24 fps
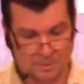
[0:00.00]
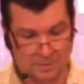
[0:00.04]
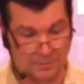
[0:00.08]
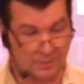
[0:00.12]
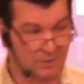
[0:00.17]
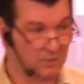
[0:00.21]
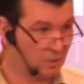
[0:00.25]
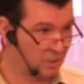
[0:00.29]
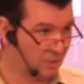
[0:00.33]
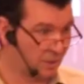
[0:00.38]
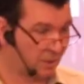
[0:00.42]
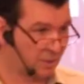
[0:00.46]
And
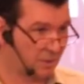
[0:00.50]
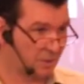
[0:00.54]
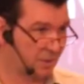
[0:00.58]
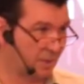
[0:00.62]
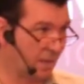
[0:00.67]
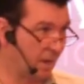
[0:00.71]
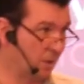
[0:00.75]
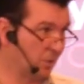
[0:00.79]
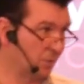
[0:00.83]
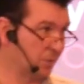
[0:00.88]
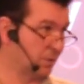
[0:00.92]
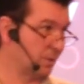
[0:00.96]
this
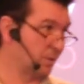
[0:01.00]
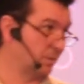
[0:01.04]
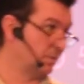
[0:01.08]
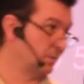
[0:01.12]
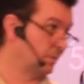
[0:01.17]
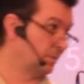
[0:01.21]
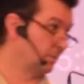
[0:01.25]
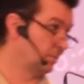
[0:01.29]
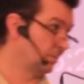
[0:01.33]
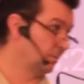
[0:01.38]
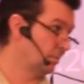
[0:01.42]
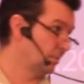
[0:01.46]

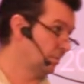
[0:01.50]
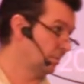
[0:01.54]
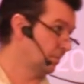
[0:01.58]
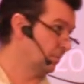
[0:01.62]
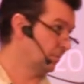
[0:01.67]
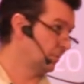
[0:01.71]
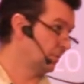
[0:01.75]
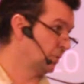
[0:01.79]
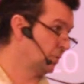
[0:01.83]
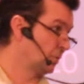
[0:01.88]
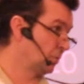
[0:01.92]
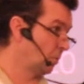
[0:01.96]
6,000
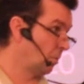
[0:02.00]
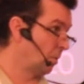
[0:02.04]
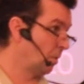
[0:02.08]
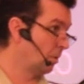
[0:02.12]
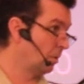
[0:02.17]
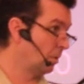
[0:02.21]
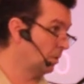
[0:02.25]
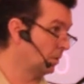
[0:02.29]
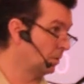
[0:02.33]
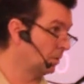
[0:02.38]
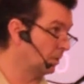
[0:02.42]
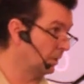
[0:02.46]

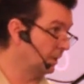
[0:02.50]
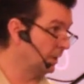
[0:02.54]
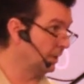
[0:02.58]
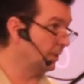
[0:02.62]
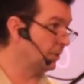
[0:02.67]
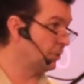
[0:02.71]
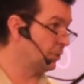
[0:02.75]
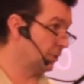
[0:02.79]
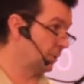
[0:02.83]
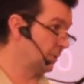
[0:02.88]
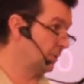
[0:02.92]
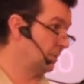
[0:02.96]
strong
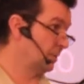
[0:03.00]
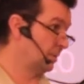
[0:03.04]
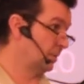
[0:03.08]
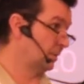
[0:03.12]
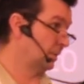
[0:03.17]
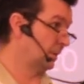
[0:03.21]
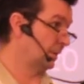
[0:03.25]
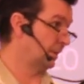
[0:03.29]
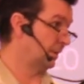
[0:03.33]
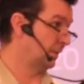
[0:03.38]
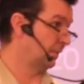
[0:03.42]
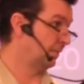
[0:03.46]
legion,
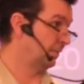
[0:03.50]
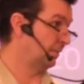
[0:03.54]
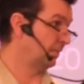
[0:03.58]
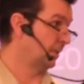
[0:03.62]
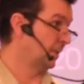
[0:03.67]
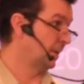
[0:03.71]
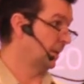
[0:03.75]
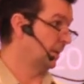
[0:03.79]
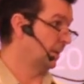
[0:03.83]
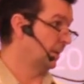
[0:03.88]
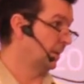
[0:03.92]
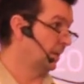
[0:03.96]
if
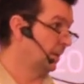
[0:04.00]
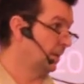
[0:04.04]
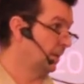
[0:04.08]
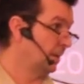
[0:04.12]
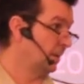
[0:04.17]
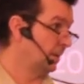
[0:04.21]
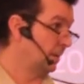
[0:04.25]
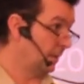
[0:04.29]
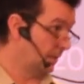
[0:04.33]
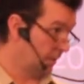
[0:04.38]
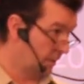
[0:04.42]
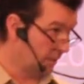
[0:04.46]

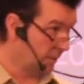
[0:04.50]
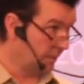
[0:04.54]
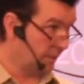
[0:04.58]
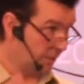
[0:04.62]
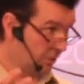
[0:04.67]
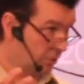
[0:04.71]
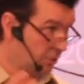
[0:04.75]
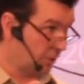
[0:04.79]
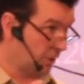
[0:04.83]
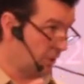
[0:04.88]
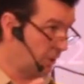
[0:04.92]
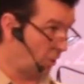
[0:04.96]

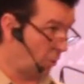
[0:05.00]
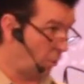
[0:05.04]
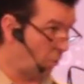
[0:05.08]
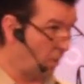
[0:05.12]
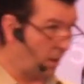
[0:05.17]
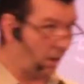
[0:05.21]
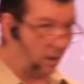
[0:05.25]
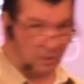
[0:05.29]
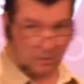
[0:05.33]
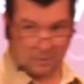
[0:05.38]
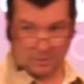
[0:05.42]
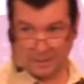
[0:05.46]
legion
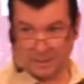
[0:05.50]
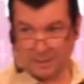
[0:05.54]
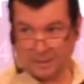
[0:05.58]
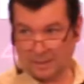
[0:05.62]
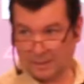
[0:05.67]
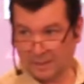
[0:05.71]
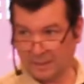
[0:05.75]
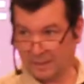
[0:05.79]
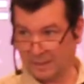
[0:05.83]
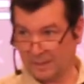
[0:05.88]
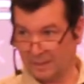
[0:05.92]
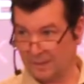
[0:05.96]
correctly
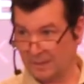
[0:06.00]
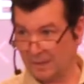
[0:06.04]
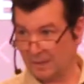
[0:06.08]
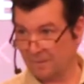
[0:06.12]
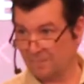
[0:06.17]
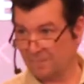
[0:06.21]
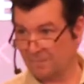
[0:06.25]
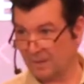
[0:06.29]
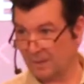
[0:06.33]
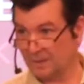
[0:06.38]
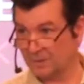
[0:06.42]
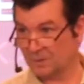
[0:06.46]

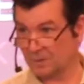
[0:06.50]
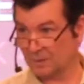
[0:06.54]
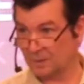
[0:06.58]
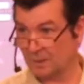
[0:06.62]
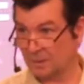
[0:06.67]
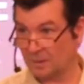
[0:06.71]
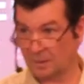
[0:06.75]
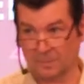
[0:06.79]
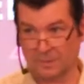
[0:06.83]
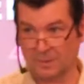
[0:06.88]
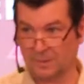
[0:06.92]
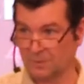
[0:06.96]
identifies, and
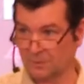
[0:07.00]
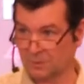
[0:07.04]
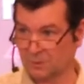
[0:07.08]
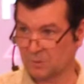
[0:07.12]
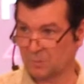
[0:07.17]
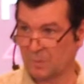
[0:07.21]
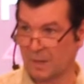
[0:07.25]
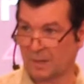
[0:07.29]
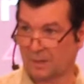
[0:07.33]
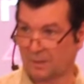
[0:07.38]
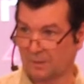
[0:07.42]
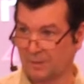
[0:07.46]
I mean, there's
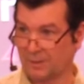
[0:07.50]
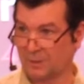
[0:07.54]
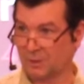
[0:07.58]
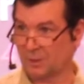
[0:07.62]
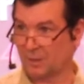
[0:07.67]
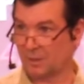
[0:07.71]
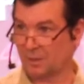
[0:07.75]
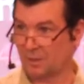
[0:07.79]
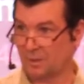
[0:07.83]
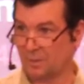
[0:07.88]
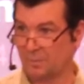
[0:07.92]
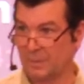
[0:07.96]

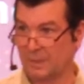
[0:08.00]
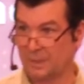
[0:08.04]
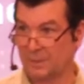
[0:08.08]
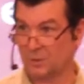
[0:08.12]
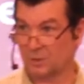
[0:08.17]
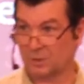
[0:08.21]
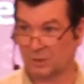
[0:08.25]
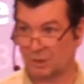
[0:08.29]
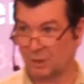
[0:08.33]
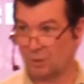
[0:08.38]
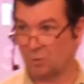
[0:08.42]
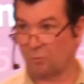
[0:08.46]
speculation, it could mean
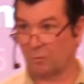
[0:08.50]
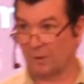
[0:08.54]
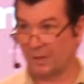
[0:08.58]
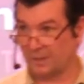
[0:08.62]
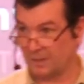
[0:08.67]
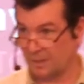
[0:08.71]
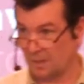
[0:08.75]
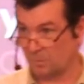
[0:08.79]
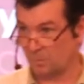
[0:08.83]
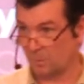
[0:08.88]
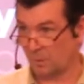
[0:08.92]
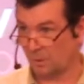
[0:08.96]
just a
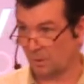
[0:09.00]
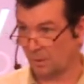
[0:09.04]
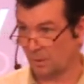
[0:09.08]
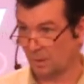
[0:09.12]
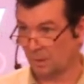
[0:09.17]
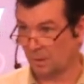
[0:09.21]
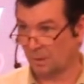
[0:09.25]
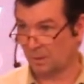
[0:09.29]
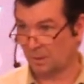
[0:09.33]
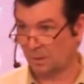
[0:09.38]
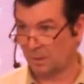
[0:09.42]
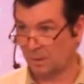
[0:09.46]
great number,
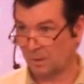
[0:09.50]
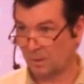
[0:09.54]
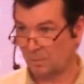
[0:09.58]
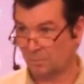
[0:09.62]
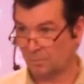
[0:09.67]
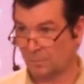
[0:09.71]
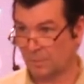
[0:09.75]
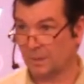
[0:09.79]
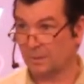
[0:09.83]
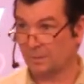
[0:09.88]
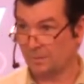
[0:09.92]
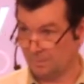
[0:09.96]

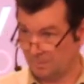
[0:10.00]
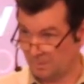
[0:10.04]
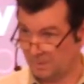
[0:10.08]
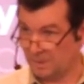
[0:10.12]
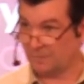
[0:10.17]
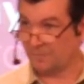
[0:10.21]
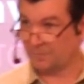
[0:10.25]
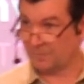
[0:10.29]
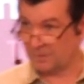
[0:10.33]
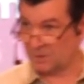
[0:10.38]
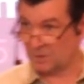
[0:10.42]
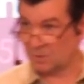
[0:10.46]
but
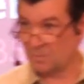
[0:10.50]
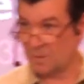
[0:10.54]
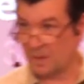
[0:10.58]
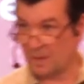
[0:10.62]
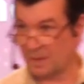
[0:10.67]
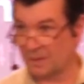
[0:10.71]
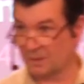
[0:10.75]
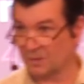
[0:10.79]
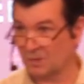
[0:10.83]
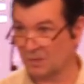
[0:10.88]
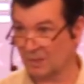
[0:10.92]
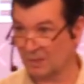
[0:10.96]
if this
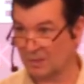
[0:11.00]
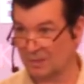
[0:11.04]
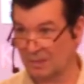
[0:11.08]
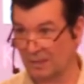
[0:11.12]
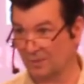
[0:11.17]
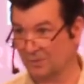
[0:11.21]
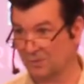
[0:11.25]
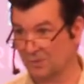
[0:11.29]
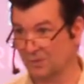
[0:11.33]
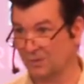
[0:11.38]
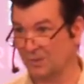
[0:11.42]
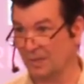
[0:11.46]
man had
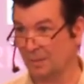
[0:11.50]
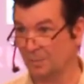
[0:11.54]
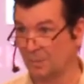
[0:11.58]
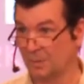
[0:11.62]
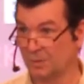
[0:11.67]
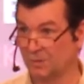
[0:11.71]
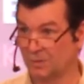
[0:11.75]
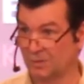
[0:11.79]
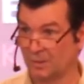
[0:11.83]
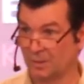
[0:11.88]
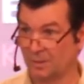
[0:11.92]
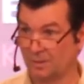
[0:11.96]
6,000
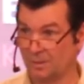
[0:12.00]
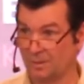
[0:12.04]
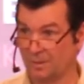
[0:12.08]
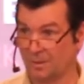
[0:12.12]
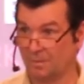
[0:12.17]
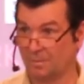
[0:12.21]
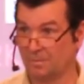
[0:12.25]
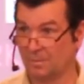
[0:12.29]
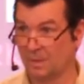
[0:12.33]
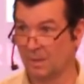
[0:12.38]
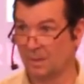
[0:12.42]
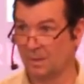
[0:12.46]
demons in
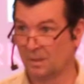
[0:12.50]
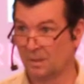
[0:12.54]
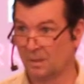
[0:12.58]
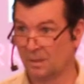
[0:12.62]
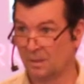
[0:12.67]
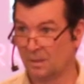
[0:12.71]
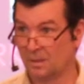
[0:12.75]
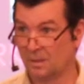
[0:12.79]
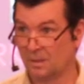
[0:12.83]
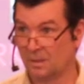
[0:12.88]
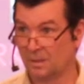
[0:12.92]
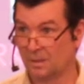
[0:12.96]
them,
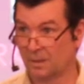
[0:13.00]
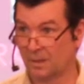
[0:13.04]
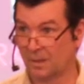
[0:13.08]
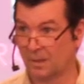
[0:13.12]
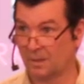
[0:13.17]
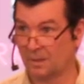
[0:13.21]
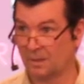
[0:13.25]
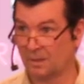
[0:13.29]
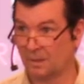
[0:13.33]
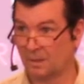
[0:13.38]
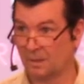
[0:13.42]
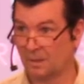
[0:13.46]

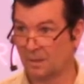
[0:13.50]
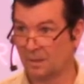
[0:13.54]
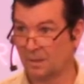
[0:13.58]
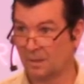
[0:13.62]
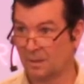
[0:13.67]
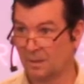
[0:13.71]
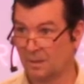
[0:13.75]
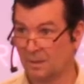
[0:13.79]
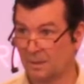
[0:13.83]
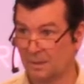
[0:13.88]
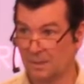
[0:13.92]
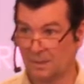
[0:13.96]
okay,
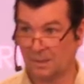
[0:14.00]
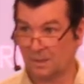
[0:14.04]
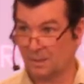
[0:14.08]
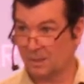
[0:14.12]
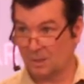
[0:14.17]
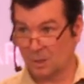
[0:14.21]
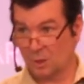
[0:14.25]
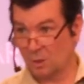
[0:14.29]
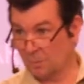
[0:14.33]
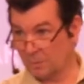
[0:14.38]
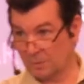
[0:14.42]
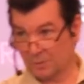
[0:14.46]

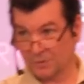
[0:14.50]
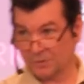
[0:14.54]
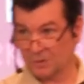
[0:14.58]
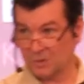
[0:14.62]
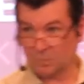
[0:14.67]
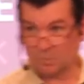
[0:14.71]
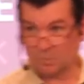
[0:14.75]
humanly